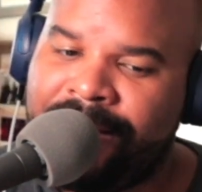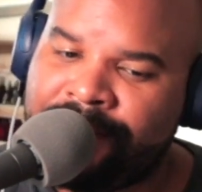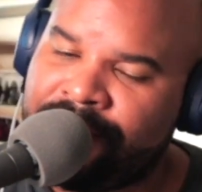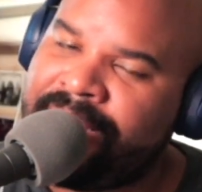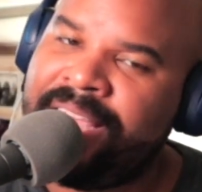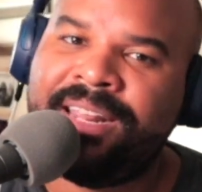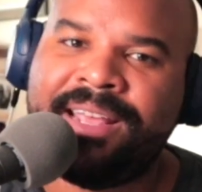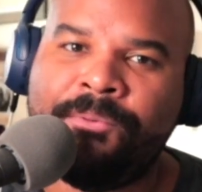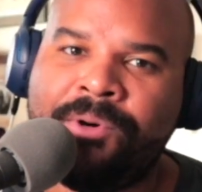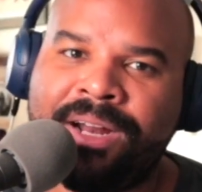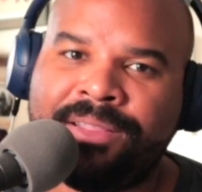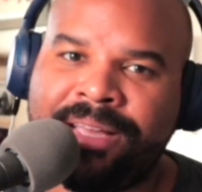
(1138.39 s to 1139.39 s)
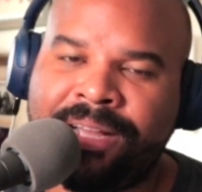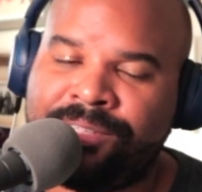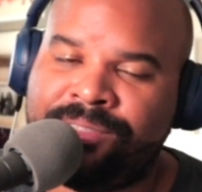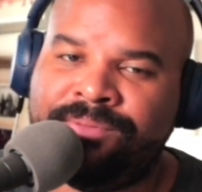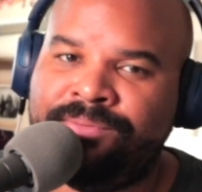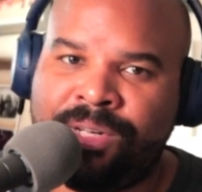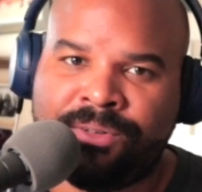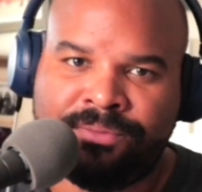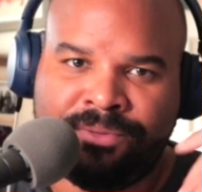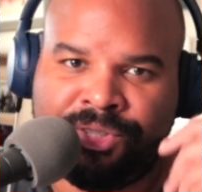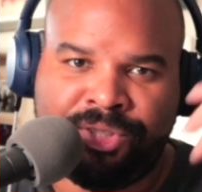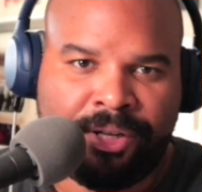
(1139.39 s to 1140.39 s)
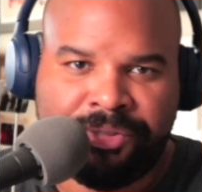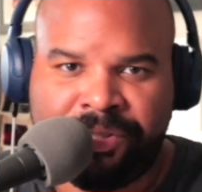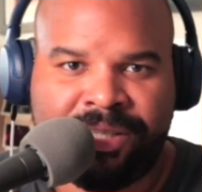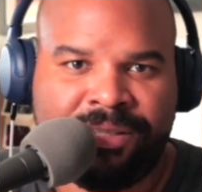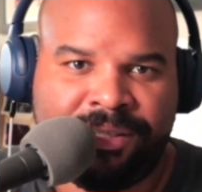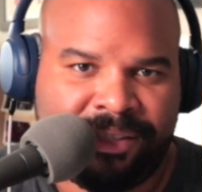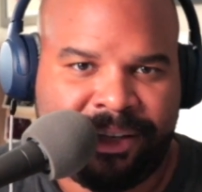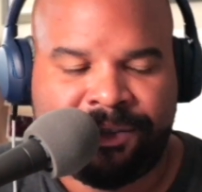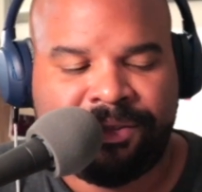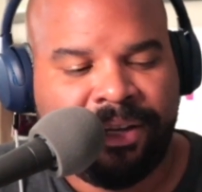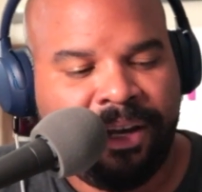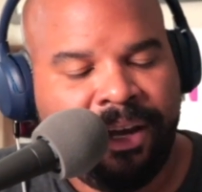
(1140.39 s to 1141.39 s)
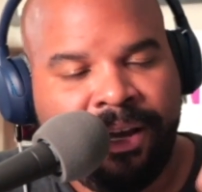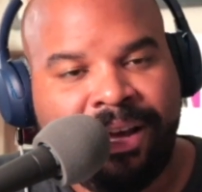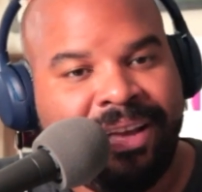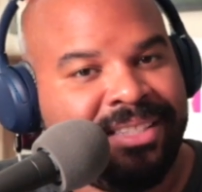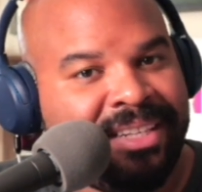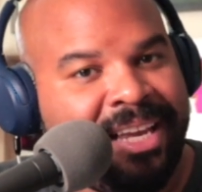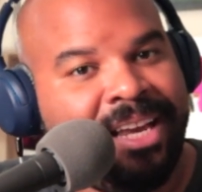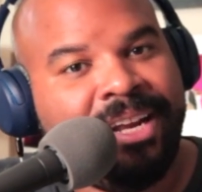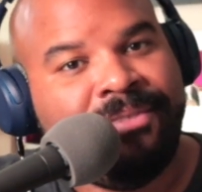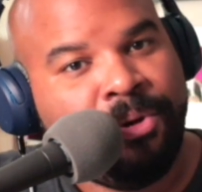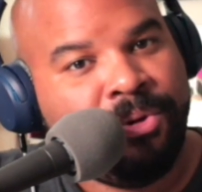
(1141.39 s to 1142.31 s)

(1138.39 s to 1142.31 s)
as a kid, I wanted that because, you know, nostalgia's in these days. As a kid, I've